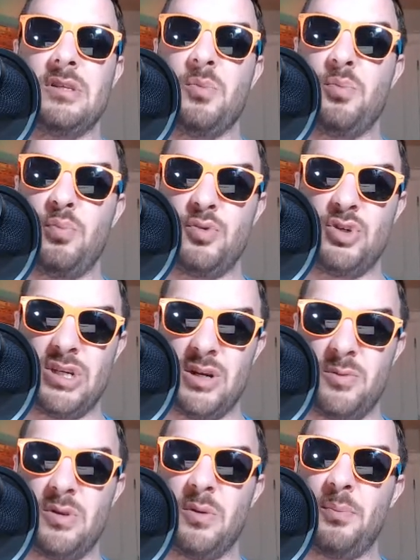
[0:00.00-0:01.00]

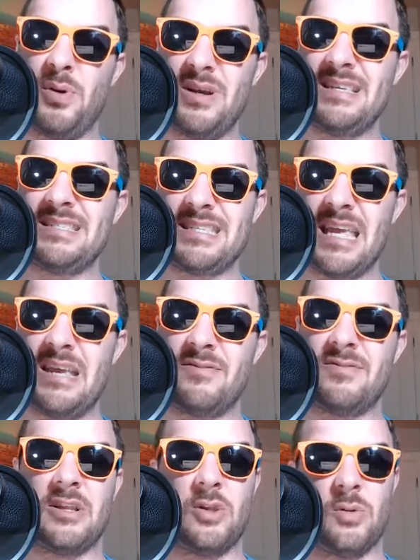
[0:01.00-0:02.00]
they're pretty safe.
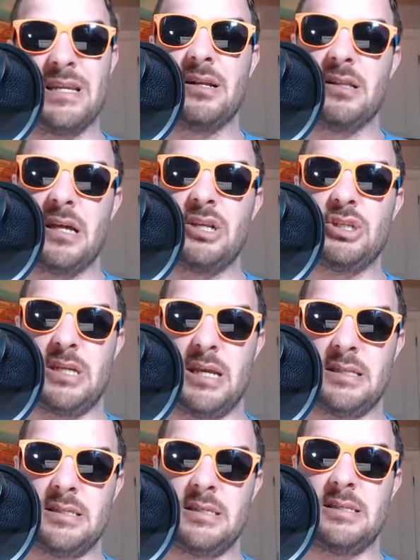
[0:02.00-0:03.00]
They don't take a lot of
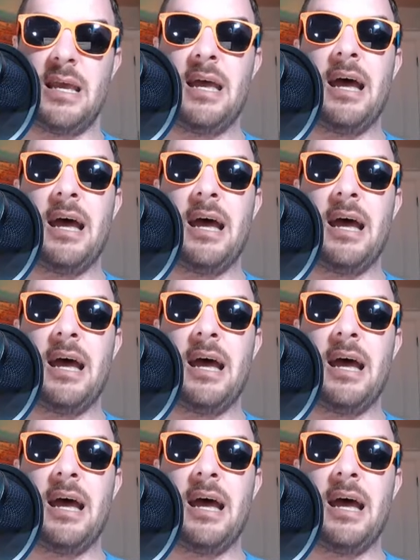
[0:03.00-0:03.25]
chances.